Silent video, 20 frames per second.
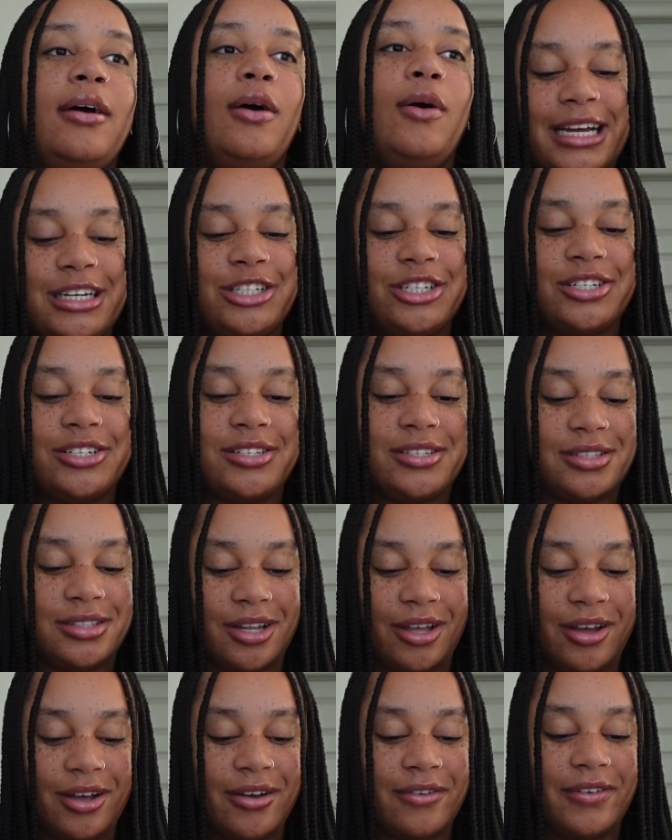I just
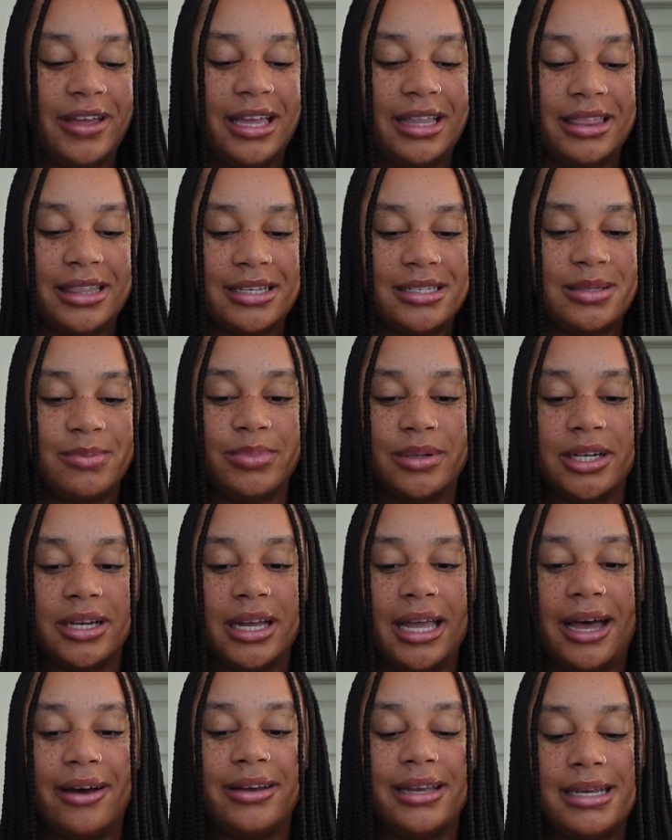love in this book
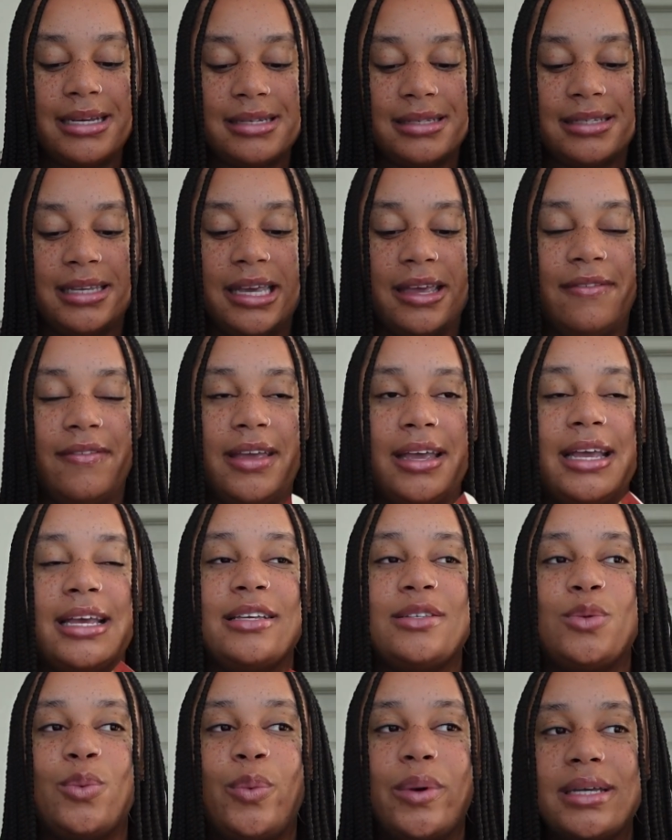how he's giving
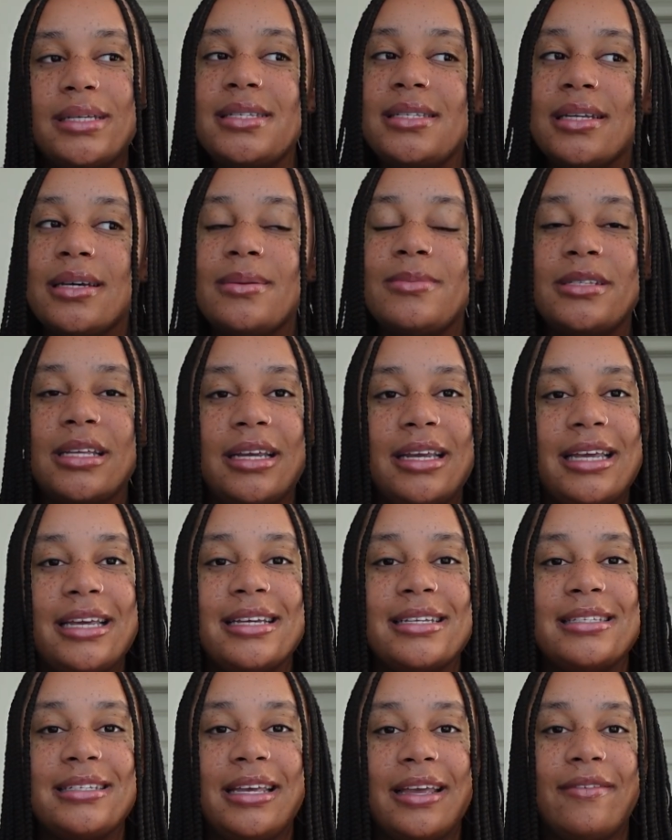his wisdoms, and he
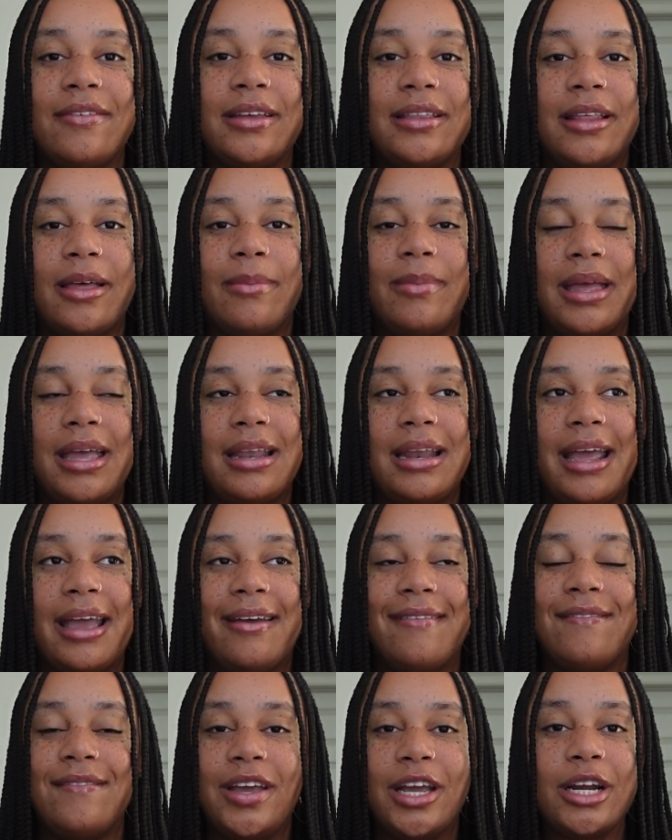is giving them in a
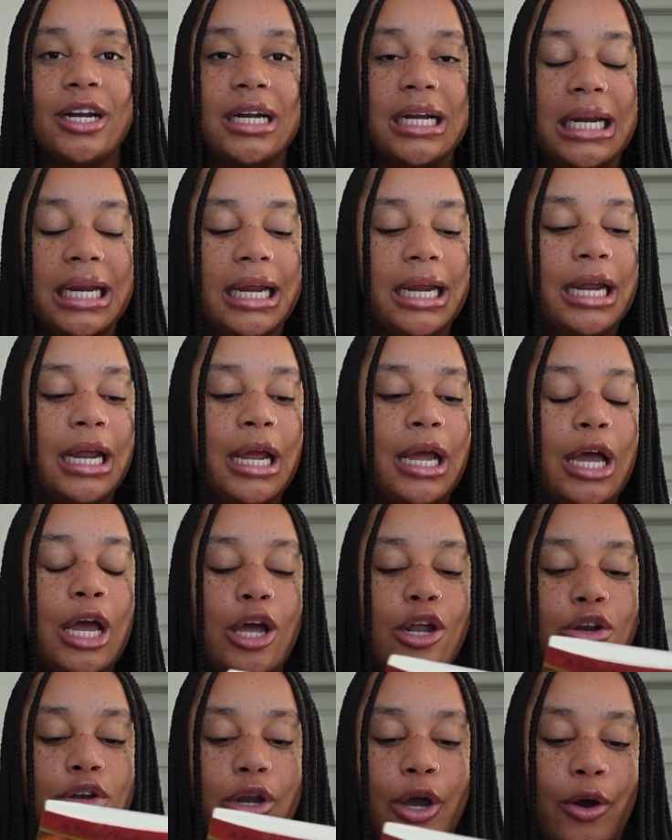very
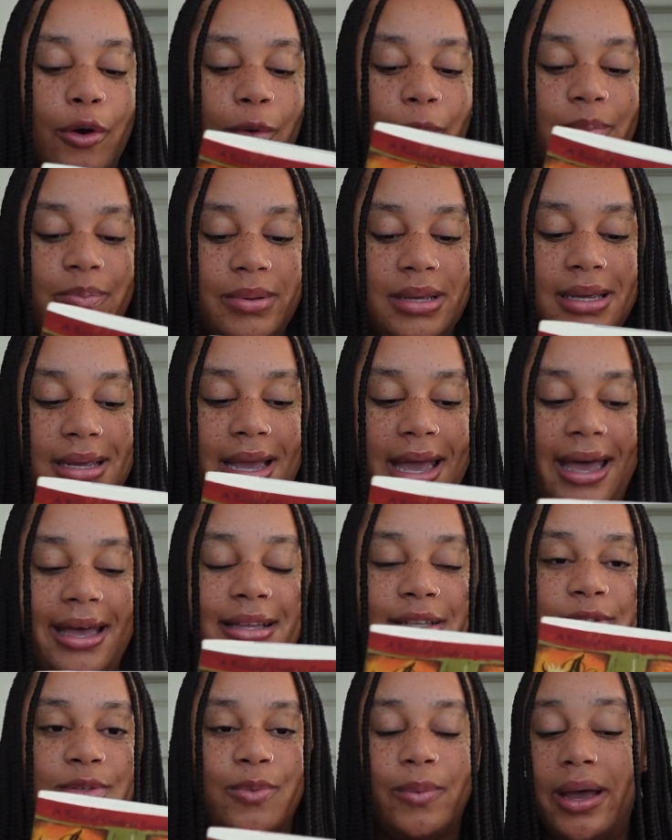no
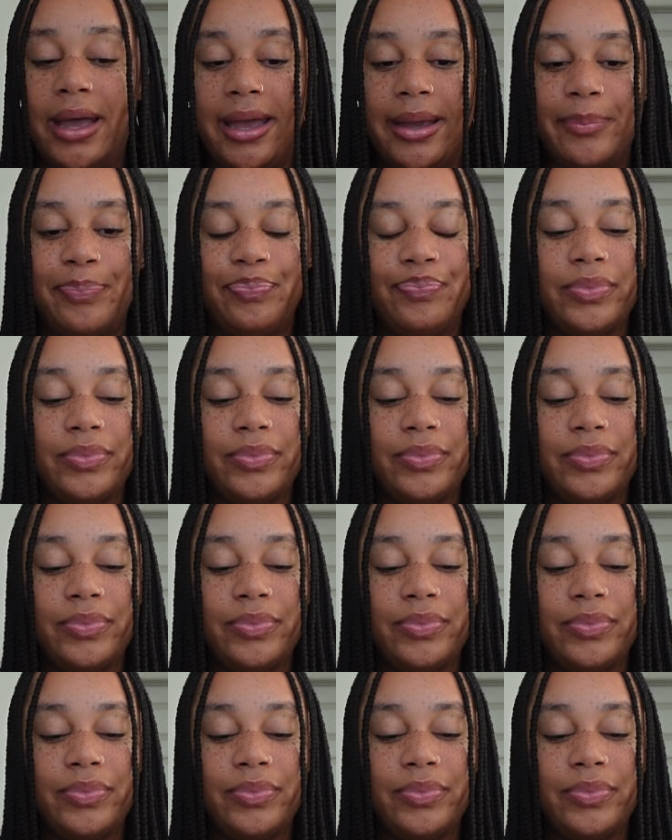BS way.